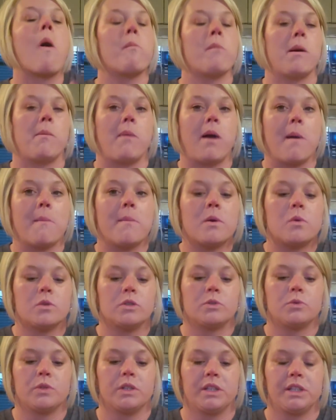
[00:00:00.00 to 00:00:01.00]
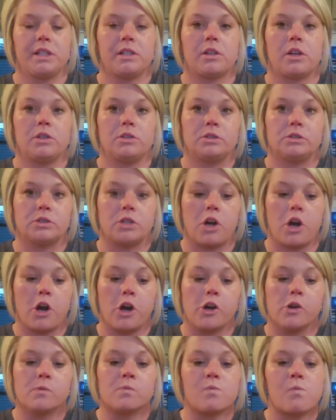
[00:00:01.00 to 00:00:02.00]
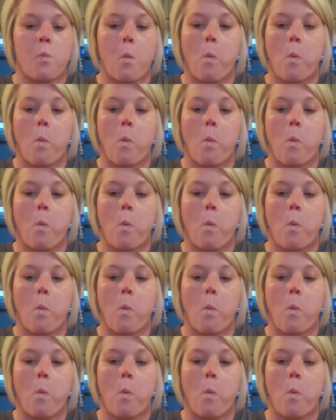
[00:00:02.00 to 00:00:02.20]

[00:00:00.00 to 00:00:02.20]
My mama was really close to her.